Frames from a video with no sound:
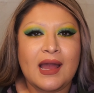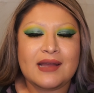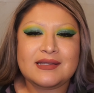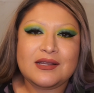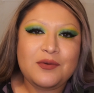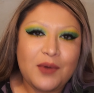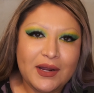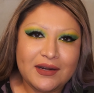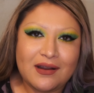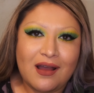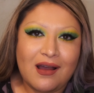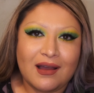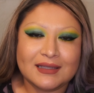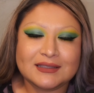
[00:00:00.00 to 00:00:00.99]
I said why
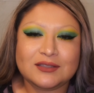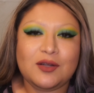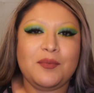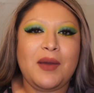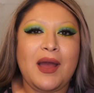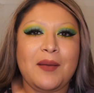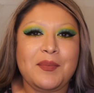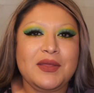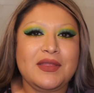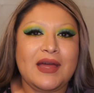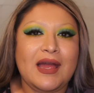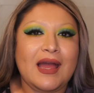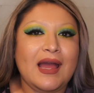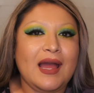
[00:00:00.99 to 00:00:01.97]
not, and so I'm happy
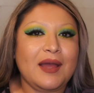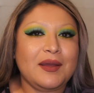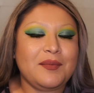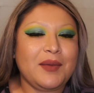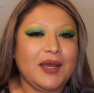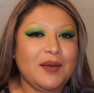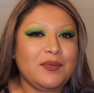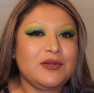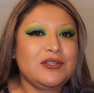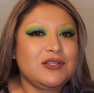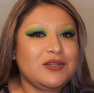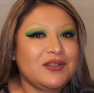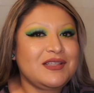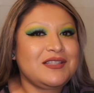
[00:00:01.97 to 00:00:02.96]
that I am able
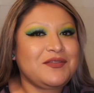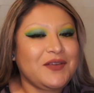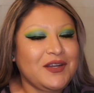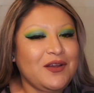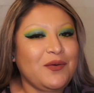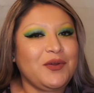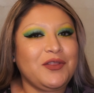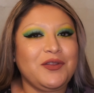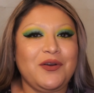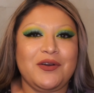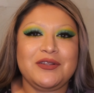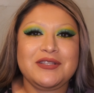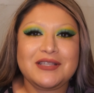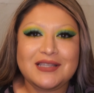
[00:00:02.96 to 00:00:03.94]
to do this video with
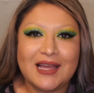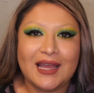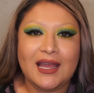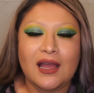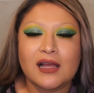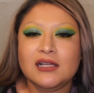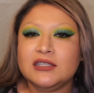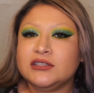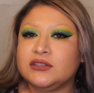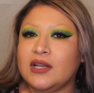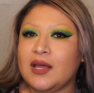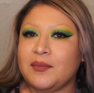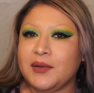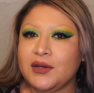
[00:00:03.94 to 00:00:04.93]
y'all today.
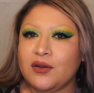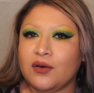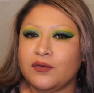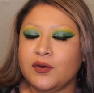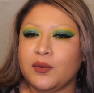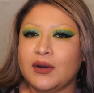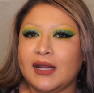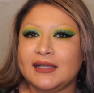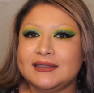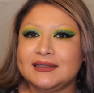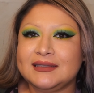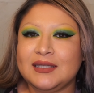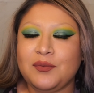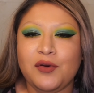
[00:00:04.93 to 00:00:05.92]
So let me know if you would like
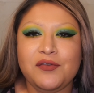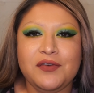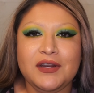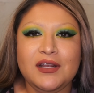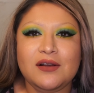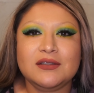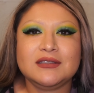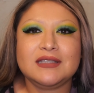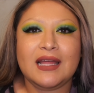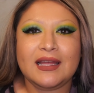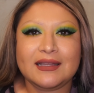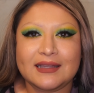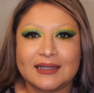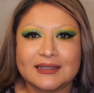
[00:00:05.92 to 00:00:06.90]
to see more videos
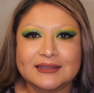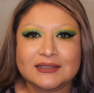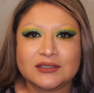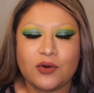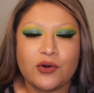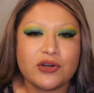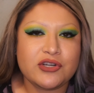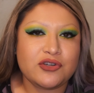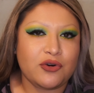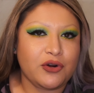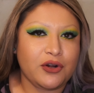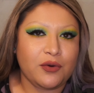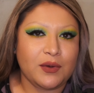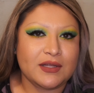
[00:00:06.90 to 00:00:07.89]
like this or
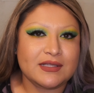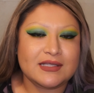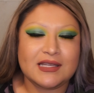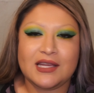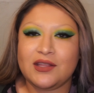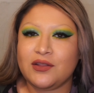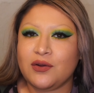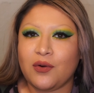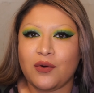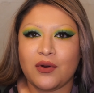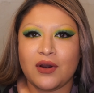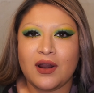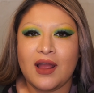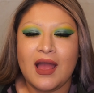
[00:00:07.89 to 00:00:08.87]
shorter ones. Either
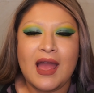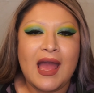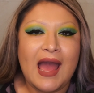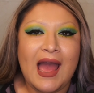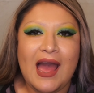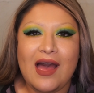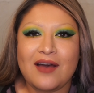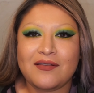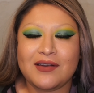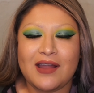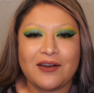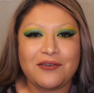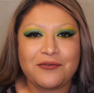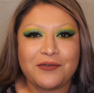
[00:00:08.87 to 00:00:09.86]
or, I have a
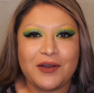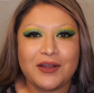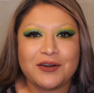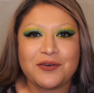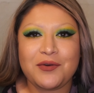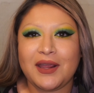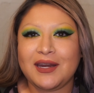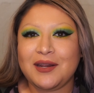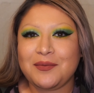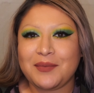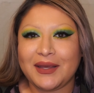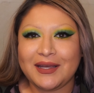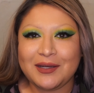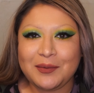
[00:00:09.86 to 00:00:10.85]
lot of fun
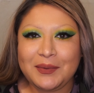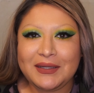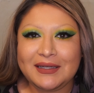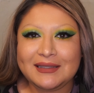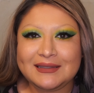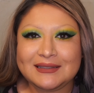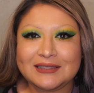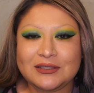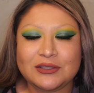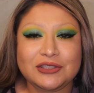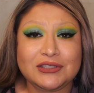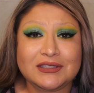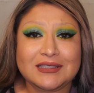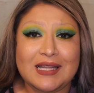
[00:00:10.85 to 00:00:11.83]
creating makeup looks, so
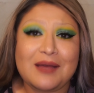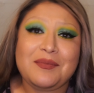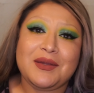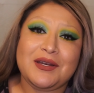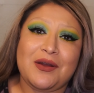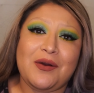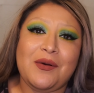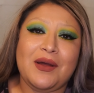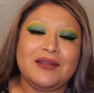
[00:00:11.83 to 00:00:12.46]
just let me know.